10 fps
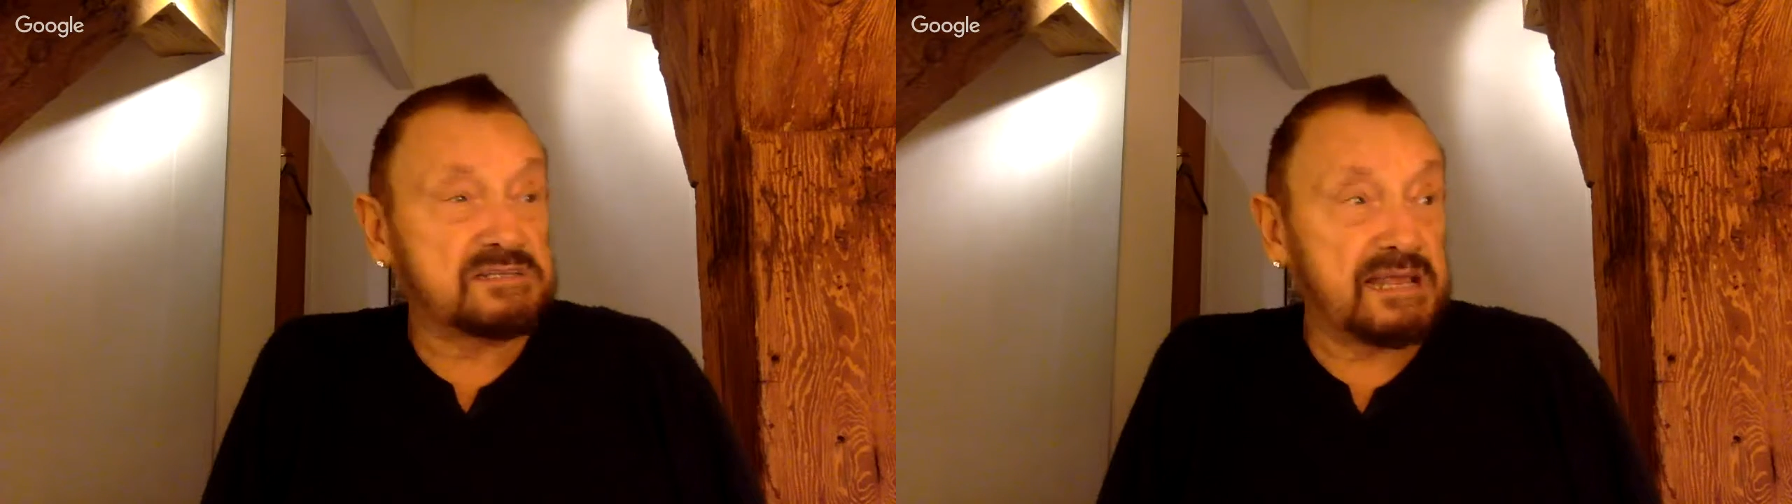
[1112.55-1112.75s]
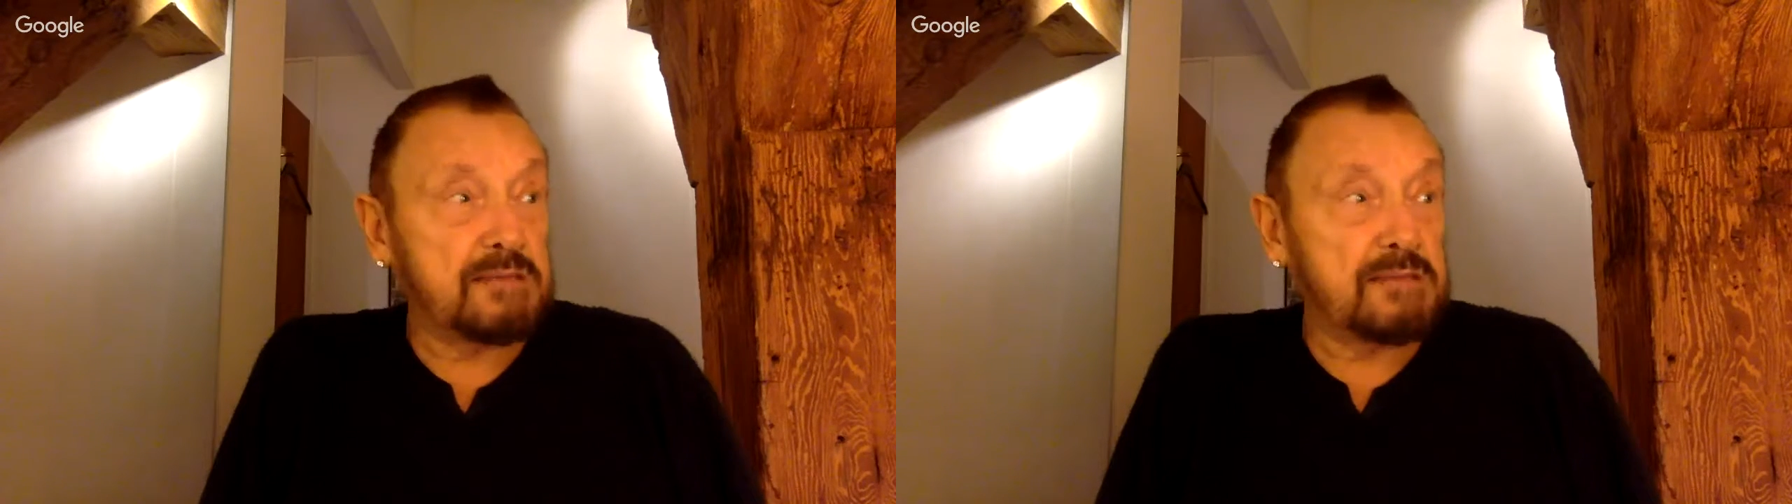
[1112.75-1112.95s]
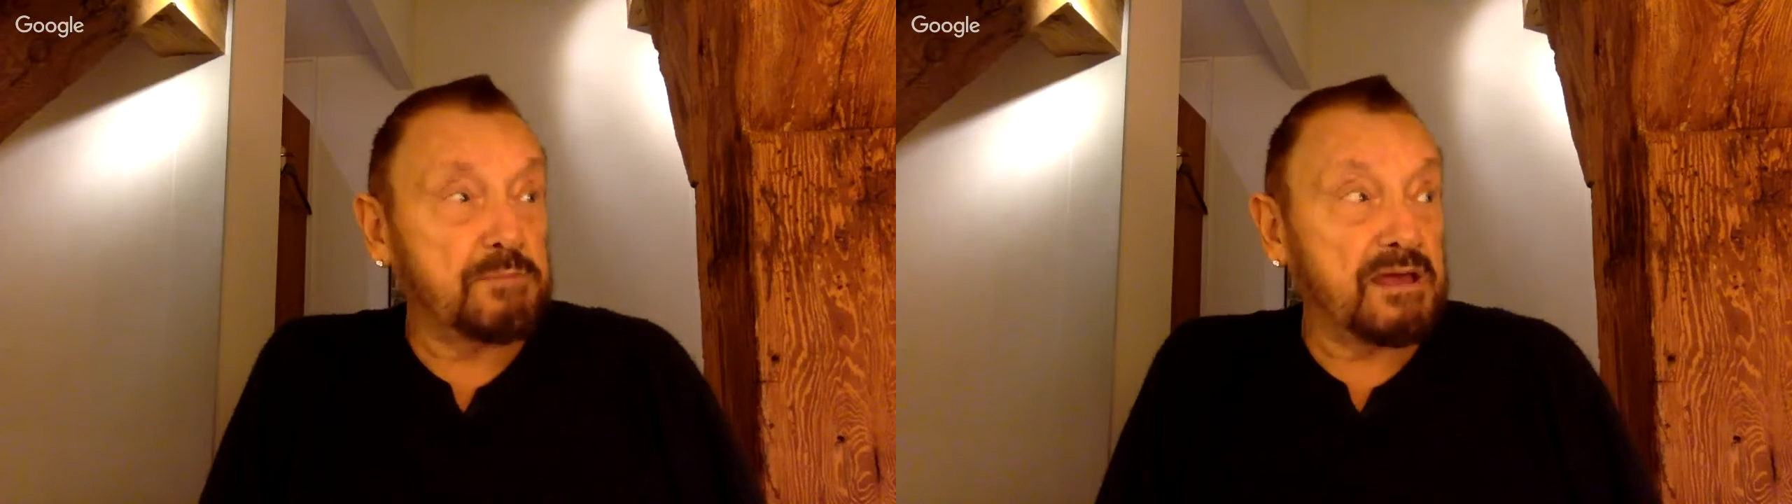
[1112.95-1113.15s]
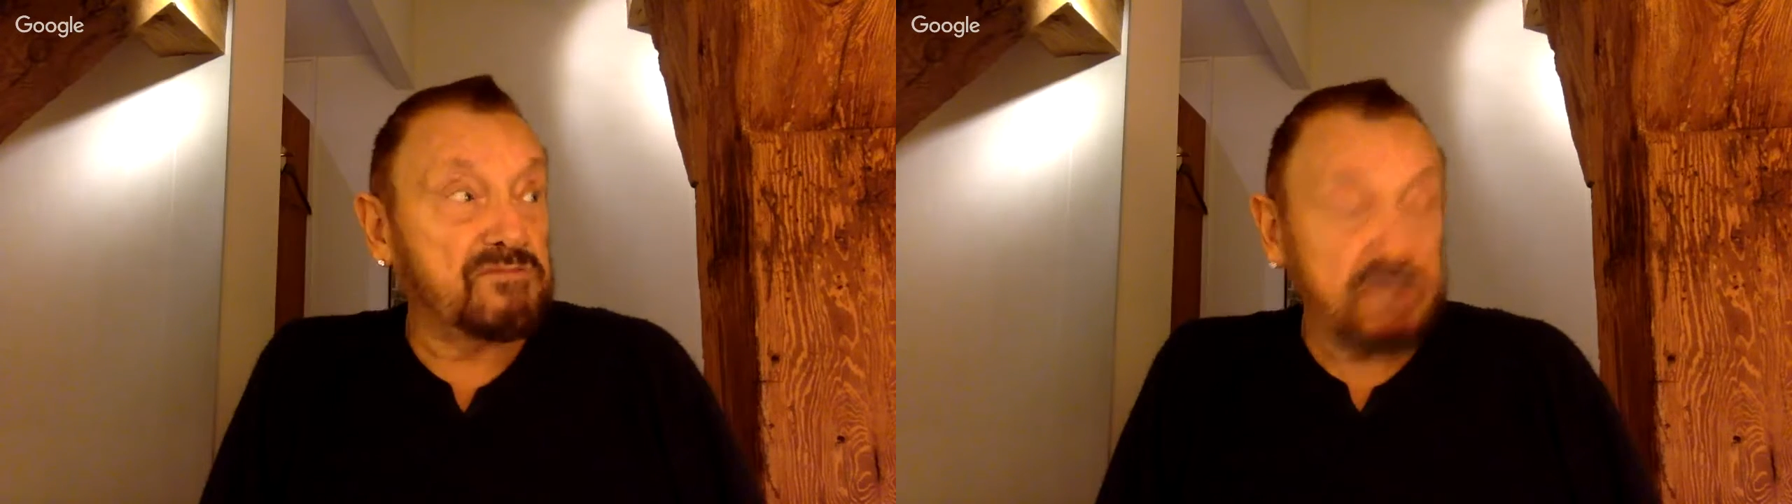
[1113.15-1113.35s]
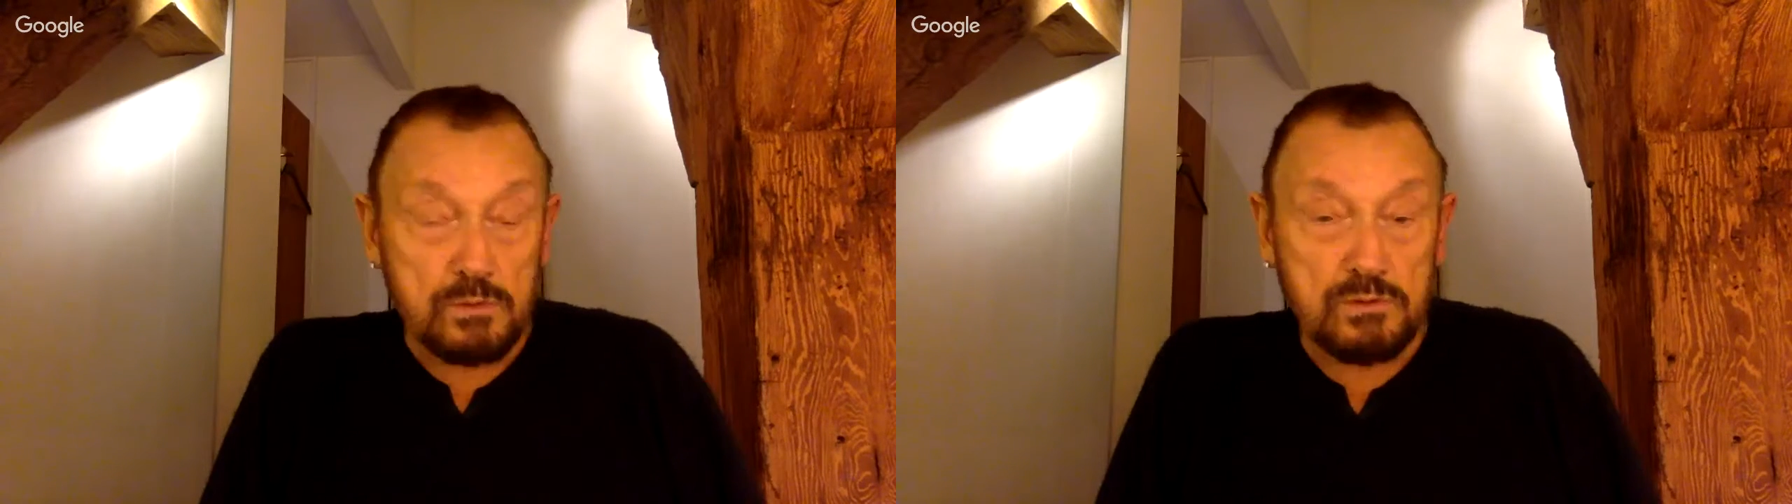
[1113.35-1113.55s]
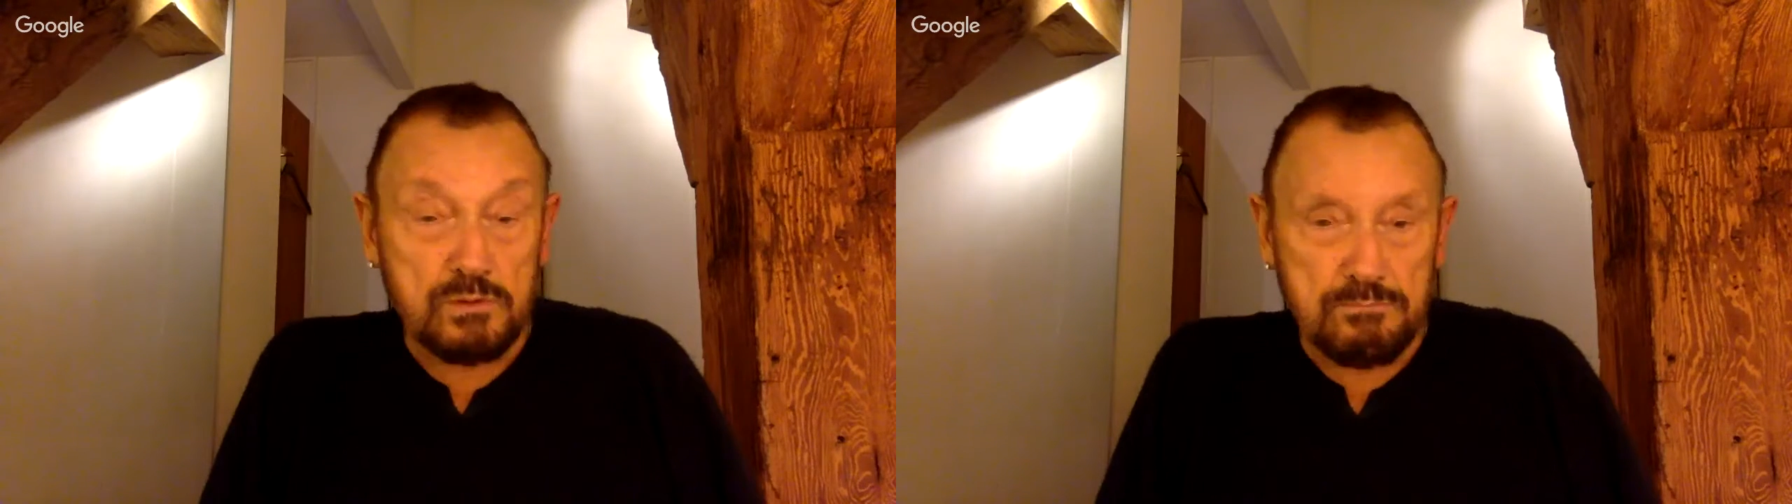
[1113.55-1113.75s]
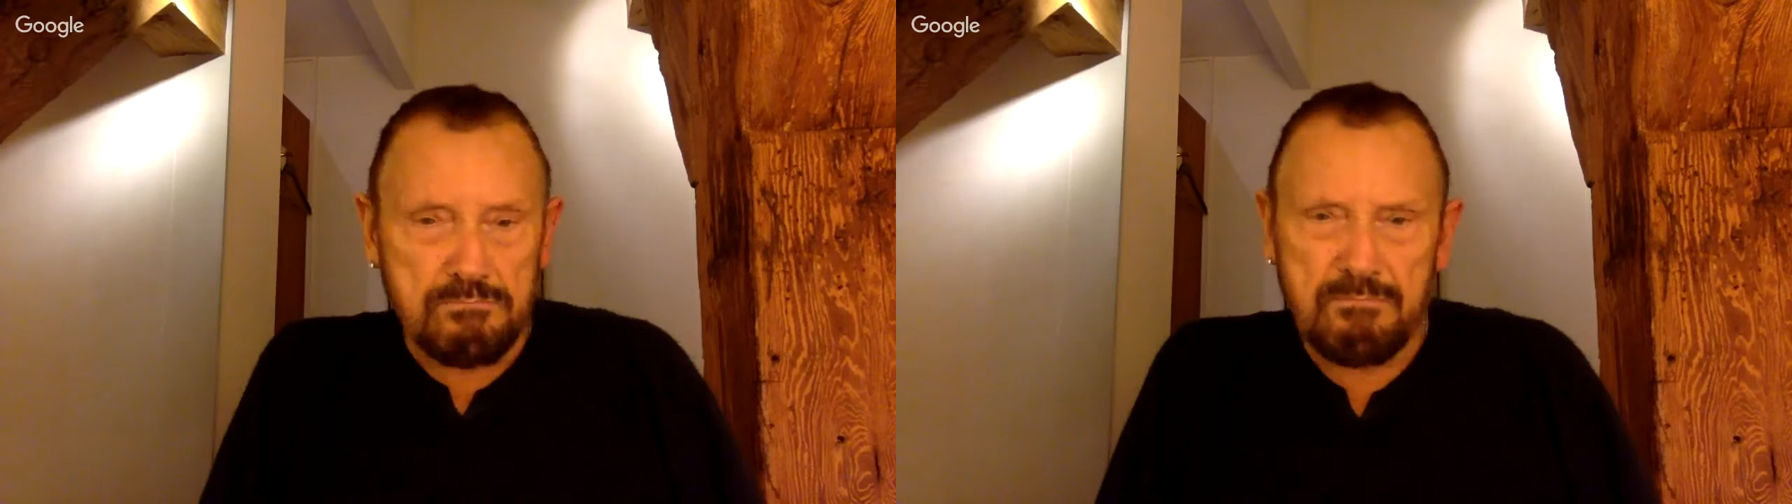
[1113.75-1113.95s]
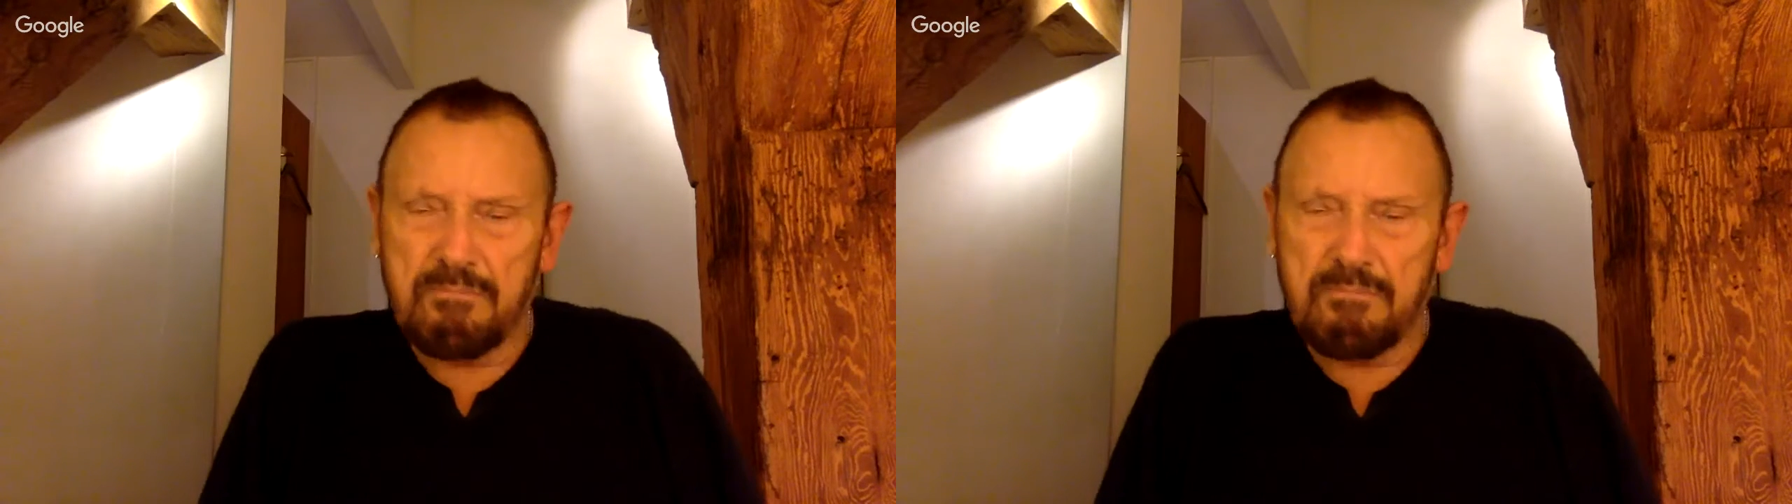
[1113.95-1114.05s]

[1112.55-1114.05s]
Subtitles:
tell them, but I've told them.